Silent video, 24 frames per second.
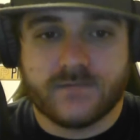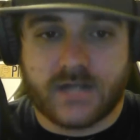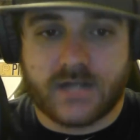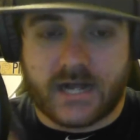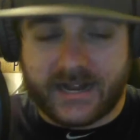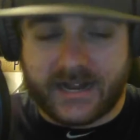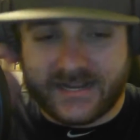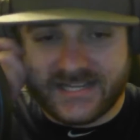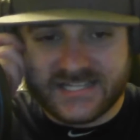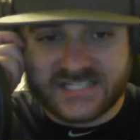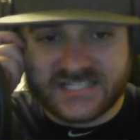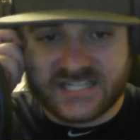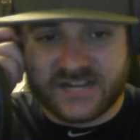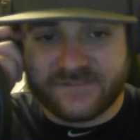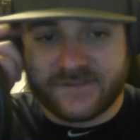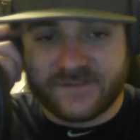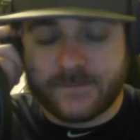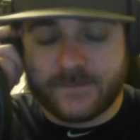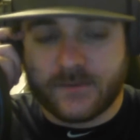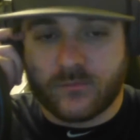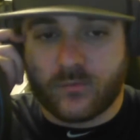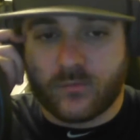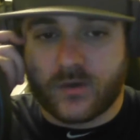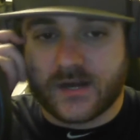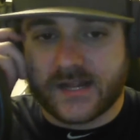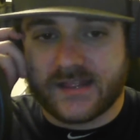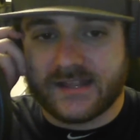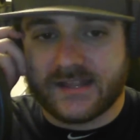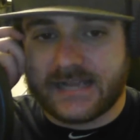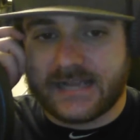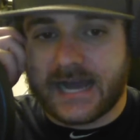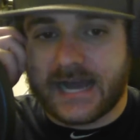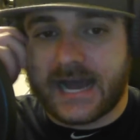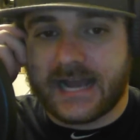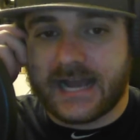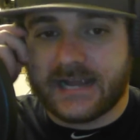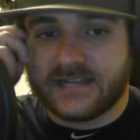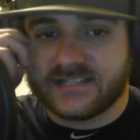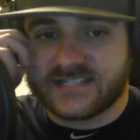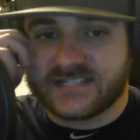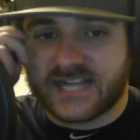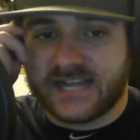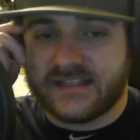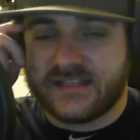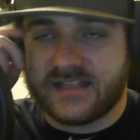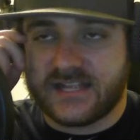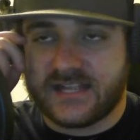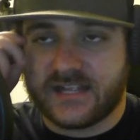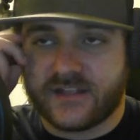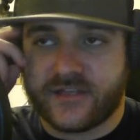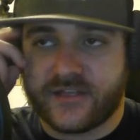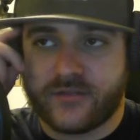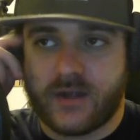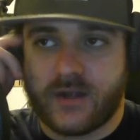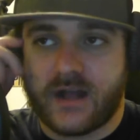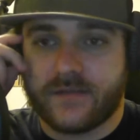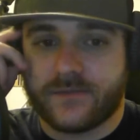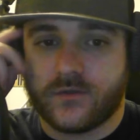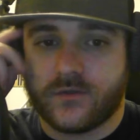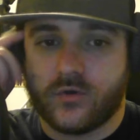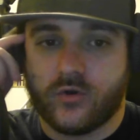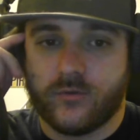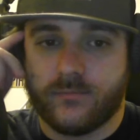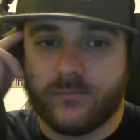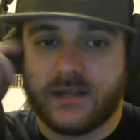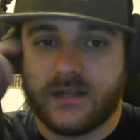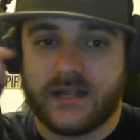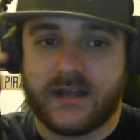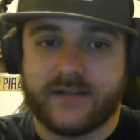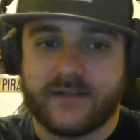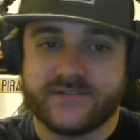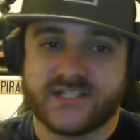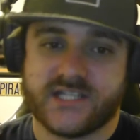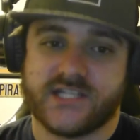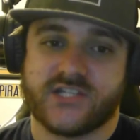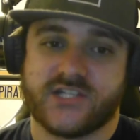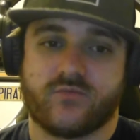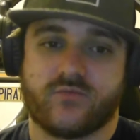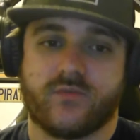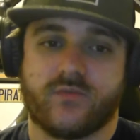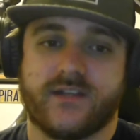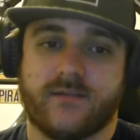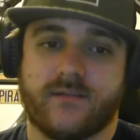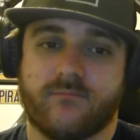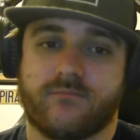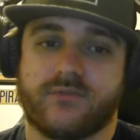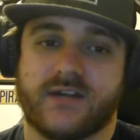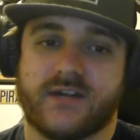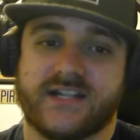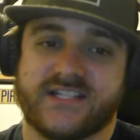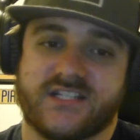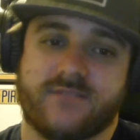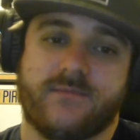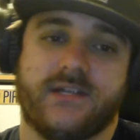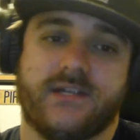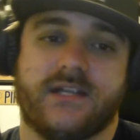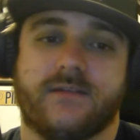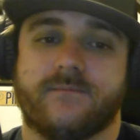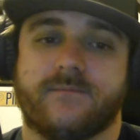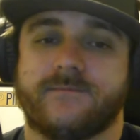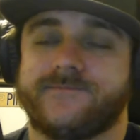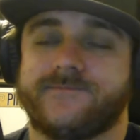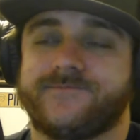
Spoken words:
He's definitely been one of the guys, I think, throughout the whole playoffs that has really impressed me.